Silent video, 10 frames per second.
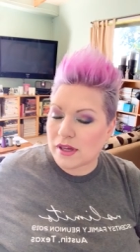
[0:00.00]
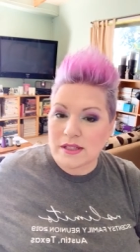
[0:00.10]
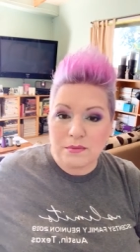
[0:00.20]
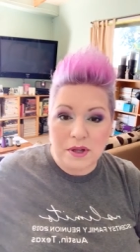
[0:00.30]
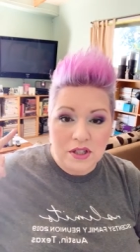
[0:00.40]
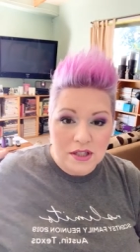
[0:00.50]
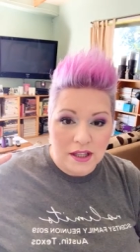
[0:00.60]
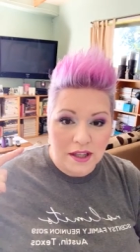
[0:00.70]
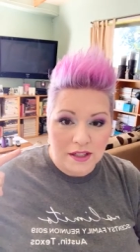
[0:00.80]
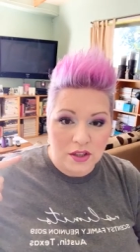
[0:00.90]
as much as
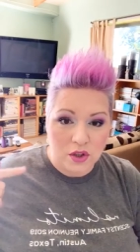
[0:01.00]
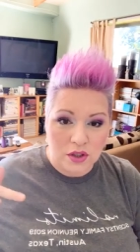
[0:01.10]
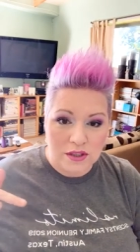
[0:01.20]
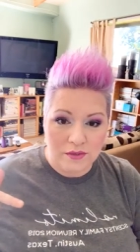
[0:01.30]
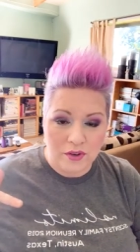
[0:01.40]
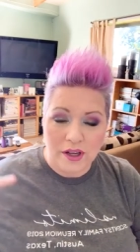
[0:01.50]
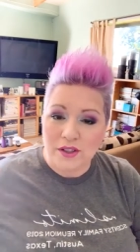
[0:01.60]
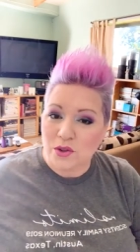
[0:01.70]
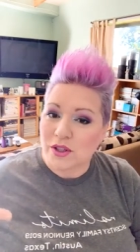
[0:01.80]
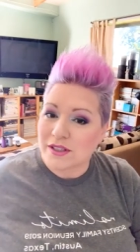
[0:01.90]
I like to look different, I
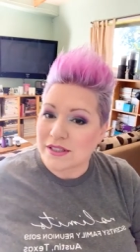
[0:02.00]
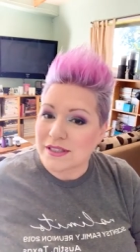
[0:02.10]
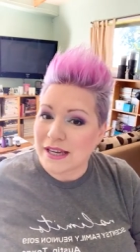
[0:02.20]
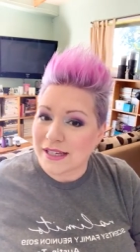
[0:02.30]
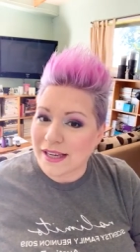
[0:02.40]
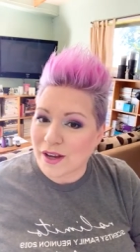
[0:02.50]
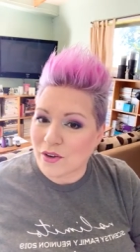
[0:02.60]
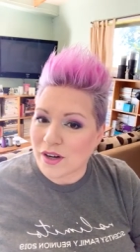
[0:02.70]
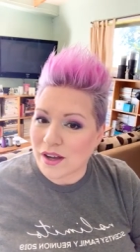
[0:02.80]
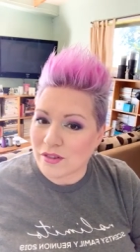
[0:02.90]
don't like to stand
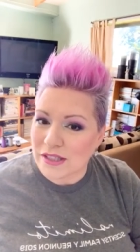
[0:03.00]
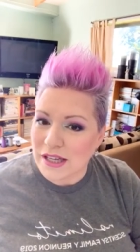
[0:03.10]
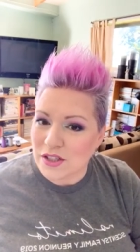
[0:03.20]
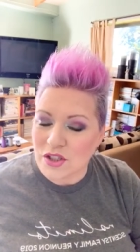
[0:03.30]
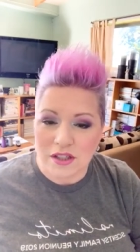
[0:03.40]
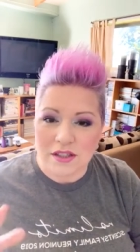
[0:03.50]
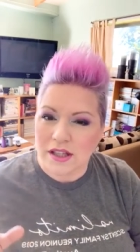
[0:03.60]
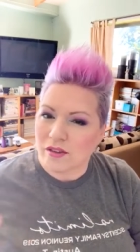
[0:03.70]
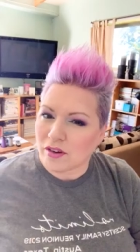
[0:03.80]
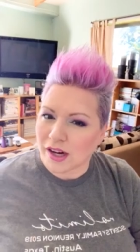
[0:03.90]
out and have attention.
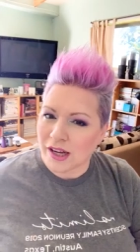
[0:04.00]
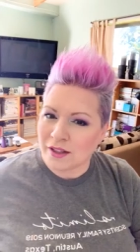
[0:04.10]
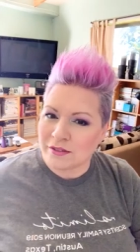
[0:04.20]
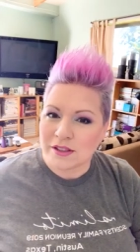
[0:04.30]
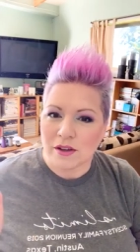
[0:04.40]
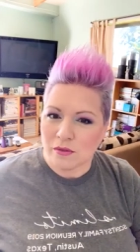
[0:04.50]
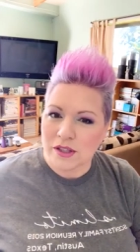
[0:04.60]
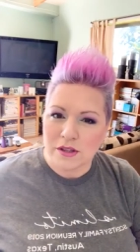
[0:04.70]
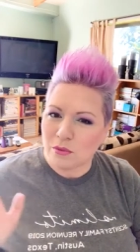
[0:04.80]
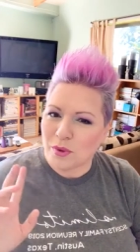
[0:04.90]
Isn't that funny? It's a,
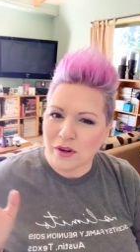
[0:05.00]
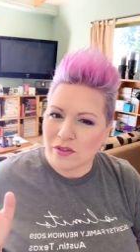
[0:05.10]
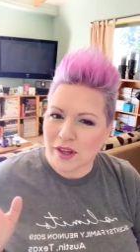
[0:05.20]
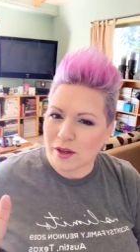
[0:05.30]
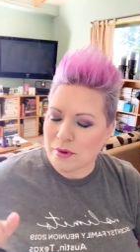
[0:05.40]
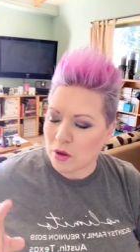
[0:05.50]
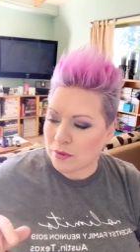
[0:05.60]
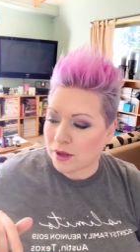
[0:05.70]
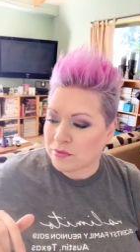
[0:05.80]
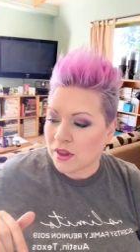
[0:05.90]
it's a weird thing about
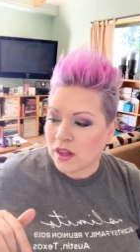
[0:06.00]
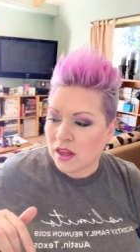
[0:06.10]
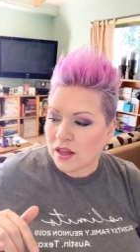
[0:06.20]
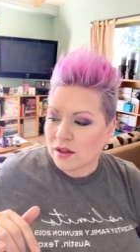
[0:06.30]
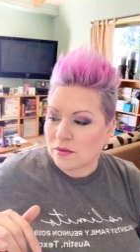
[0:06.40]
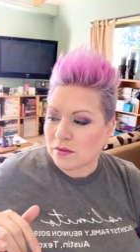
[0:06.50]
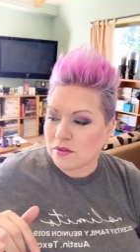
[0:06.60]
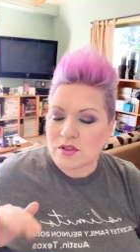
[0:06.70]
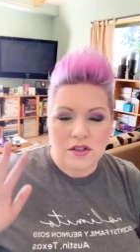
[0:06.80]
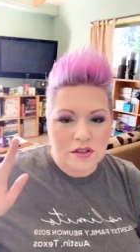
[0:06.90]
me.
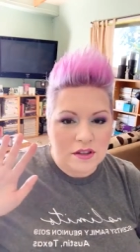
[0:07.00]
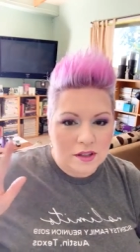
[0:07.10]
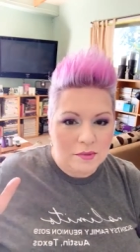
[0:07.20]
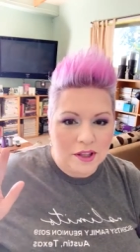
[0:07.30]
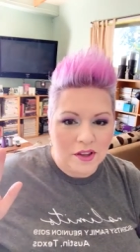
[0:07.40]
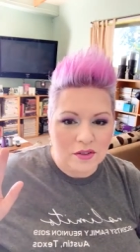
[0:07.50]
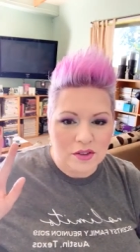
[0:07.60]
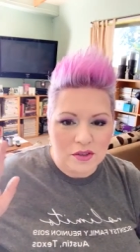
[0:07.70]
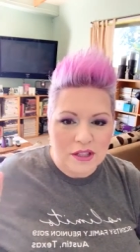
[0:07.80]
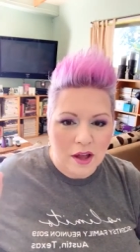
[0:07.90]
Just leave me alone.
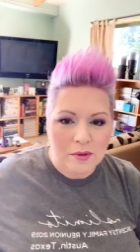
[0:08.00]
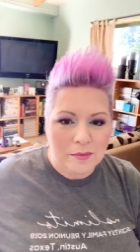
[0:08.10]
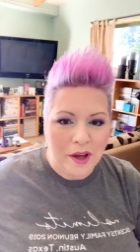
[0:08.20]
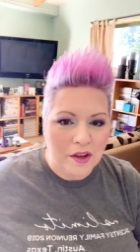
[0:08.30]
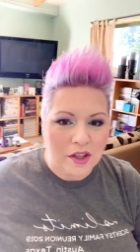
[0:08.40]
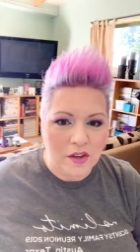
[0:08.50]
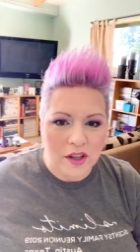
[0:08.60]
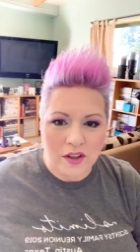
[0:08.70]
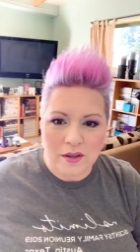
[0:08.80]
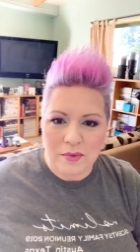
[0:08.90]
Don't tell me about how cute
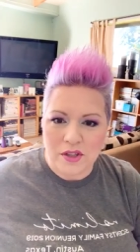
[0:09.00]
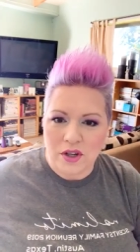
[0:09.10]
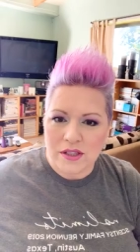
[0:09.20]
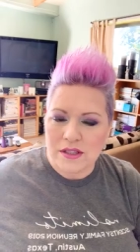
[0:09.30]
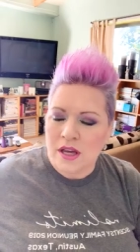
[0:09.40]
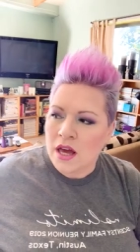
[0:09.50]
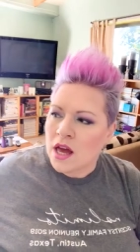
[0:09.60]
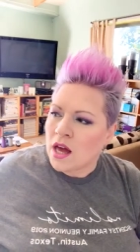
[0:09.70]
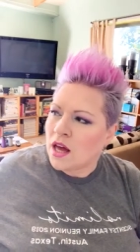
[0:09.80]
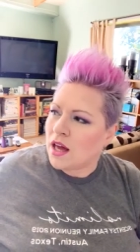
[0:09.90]
I look in my dress.
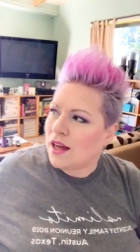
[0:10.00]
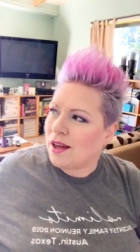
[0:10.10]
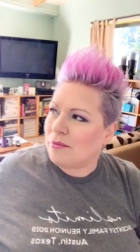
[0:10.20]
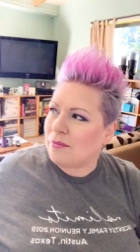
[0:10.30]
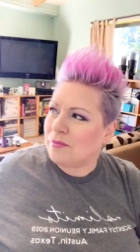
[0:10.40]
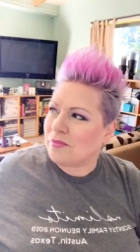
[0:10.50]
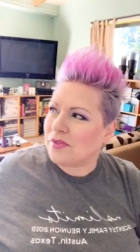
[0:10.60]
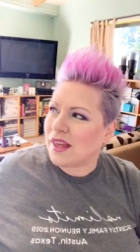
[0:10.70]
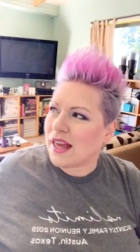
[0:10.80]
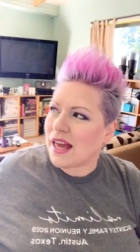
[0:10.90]
Um,
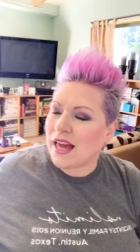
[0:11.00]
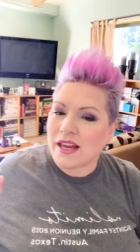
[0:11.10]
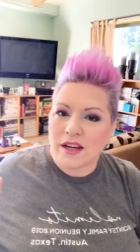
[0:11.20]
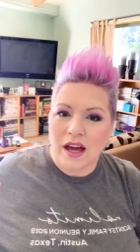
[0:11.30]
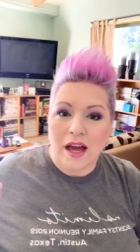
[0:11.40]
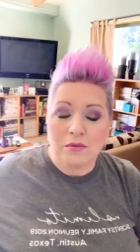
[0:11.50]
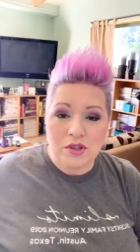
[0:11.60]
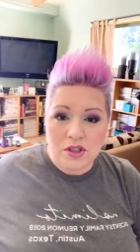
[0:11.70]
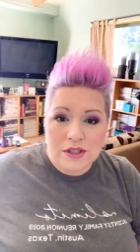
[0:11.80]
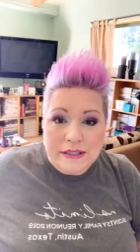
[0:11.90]
and I would
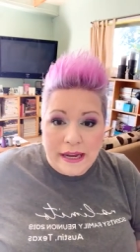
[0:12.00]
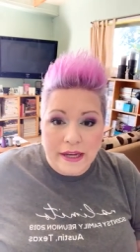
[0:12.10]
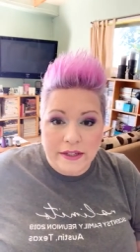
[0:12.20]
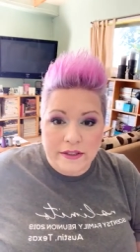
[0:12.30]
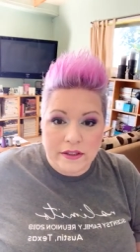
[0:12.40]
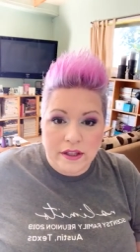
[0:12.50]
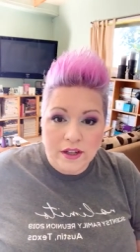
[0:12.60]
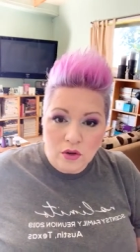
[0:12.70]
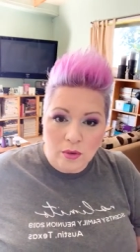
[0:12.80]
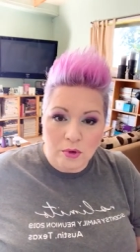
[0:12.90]
just stand
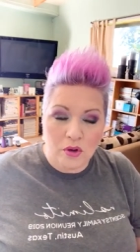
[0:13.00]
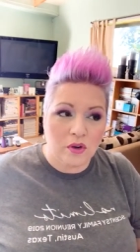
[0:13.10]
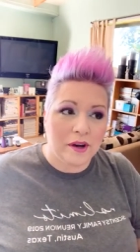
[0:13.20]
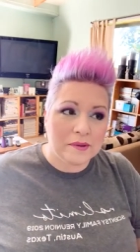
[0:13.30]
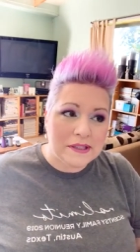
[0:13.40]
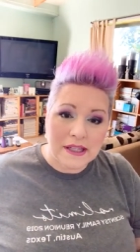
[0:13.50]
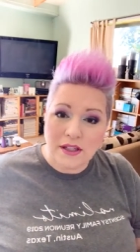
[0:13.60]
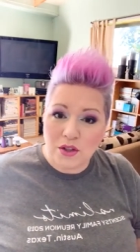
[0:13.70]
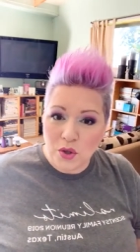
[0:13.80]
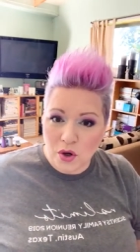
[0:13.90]
like normal or I would
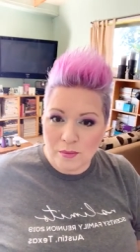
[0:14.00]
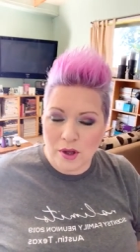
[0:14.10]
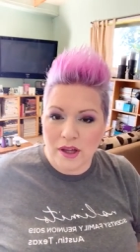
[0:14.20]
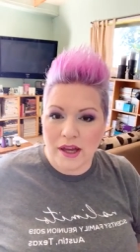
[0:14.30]
sit normal